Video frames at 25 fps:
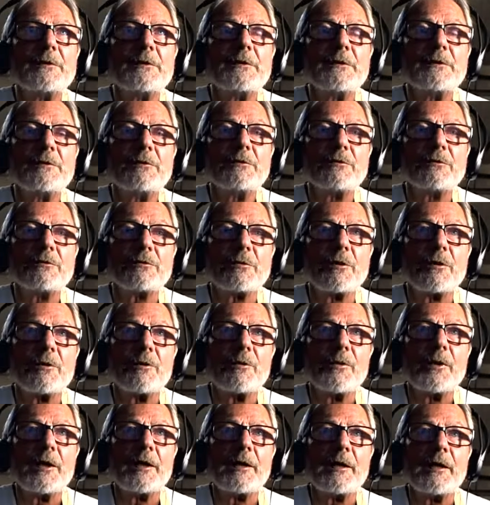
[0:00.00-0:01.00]
So,
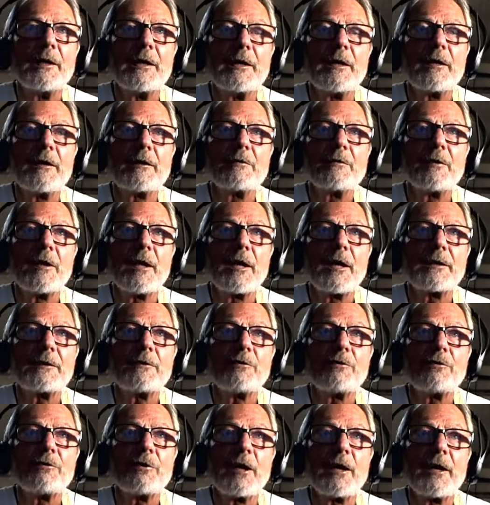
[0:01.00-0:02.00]
and I'd like to
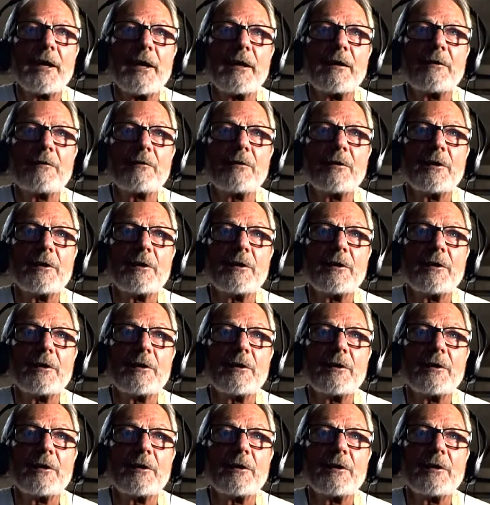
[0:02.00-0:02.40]
shout out